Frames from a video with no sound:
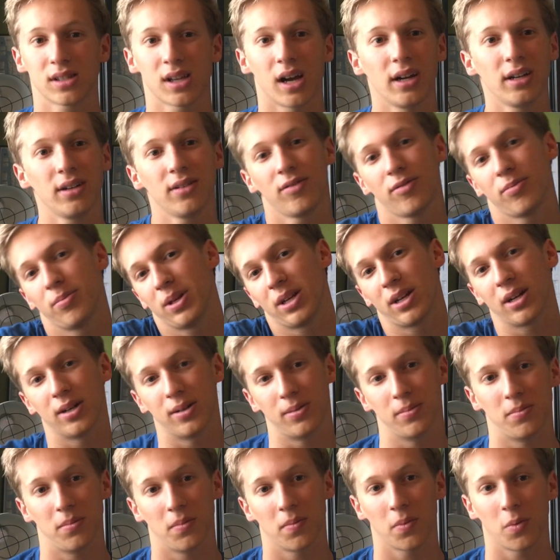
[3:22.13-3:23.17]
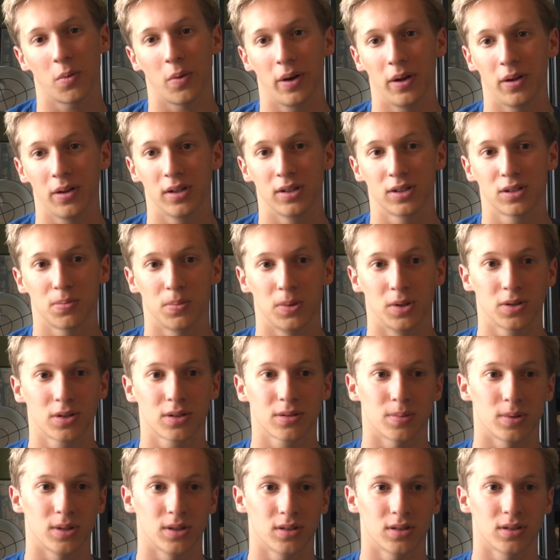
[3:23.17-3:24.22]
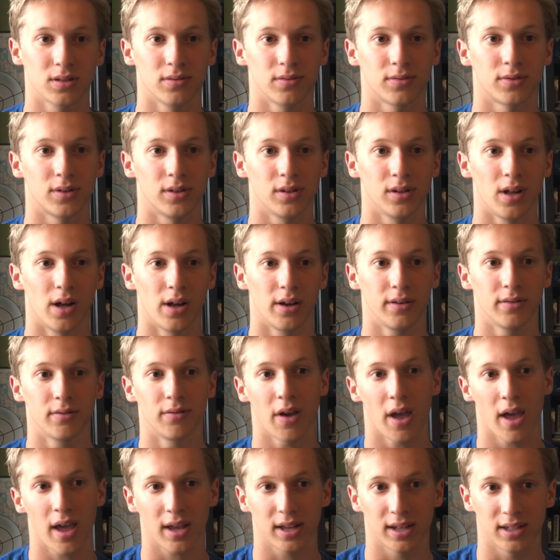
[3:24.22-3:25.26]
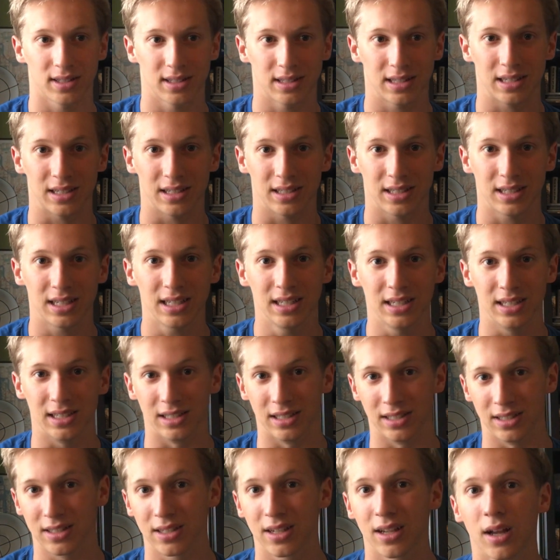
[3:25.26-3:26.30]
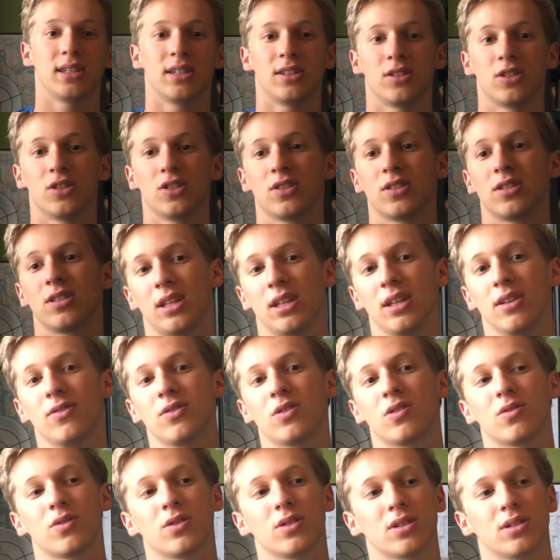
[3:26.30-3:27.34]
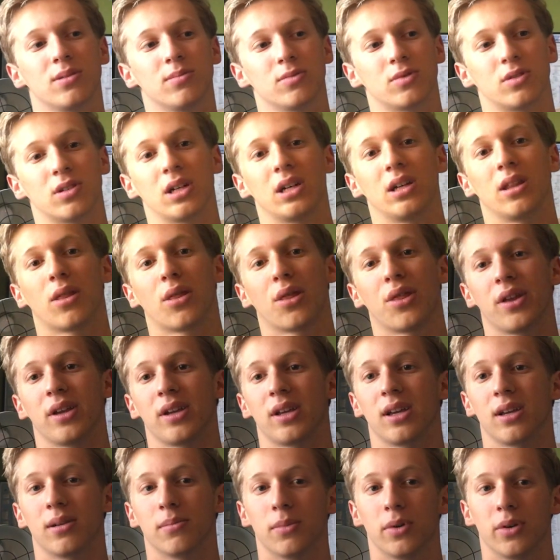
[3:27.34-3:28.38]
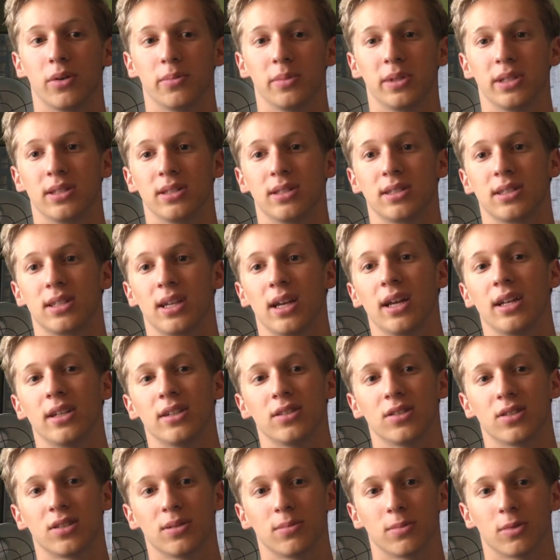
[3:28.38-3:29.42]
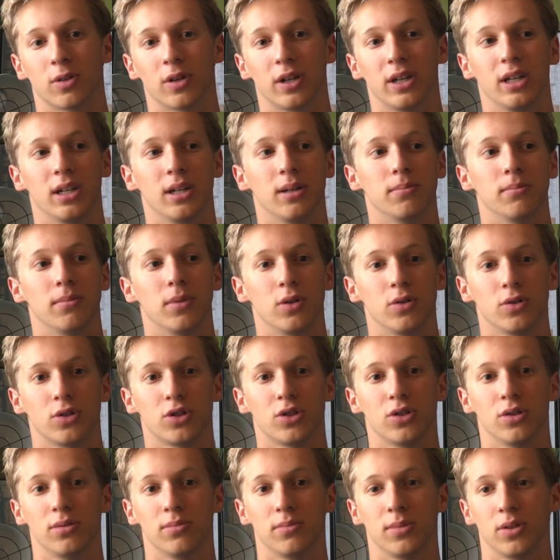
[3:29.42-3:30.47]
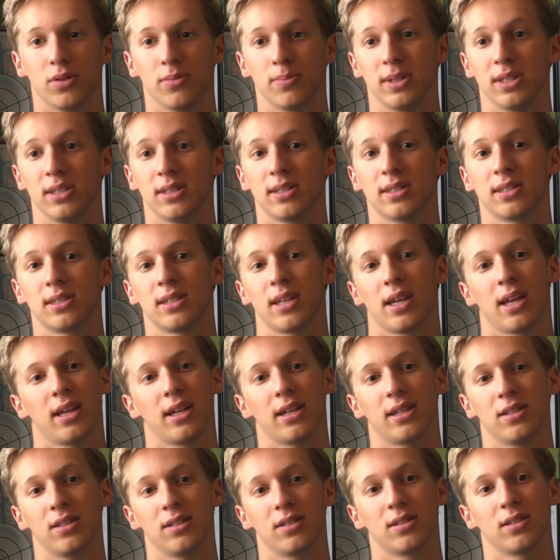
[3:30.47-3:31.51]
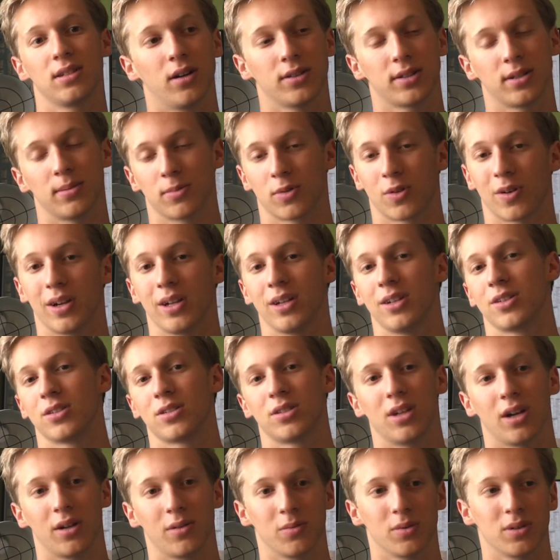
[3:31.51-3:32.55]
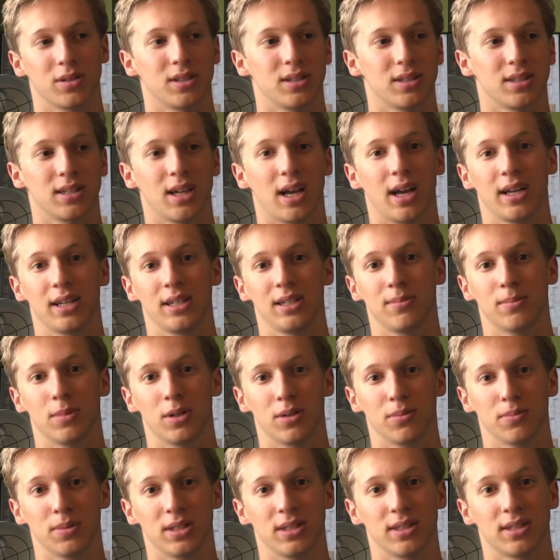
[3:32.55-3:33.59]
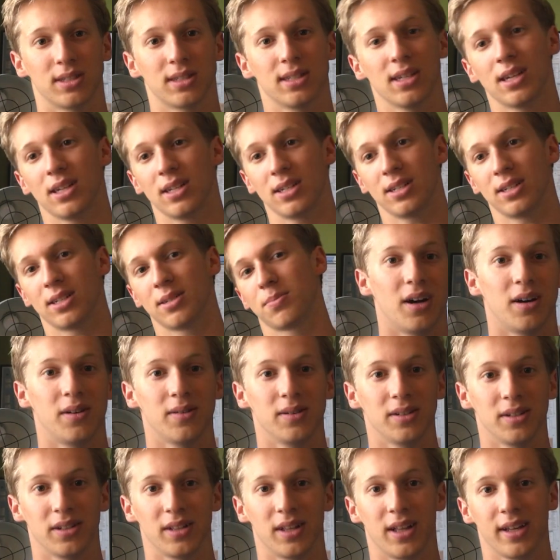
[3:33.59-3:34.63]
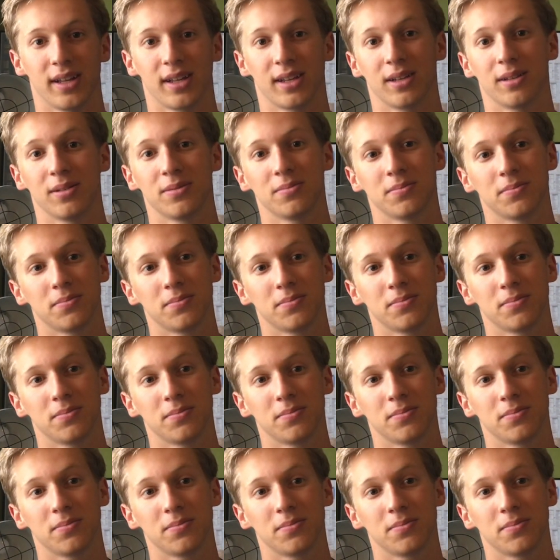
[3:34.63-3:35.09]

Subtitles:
kind of become, well, a spokesperson for a lot of angsty teens. It just gives for some great thinking moments and some great emotional moments and some great done with society moments, and I really like it.